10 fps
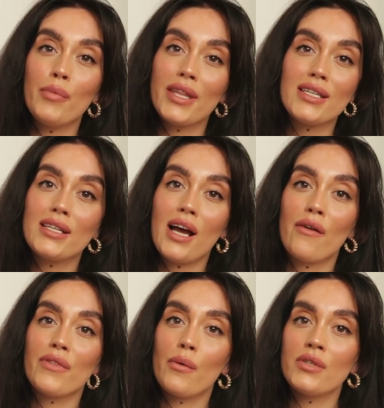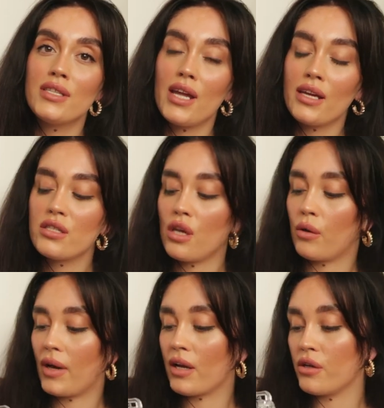but they didn't have that one today, so
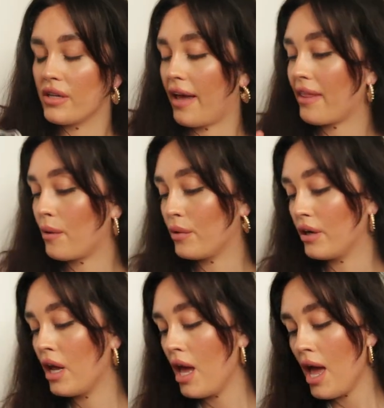I couldn't get that one.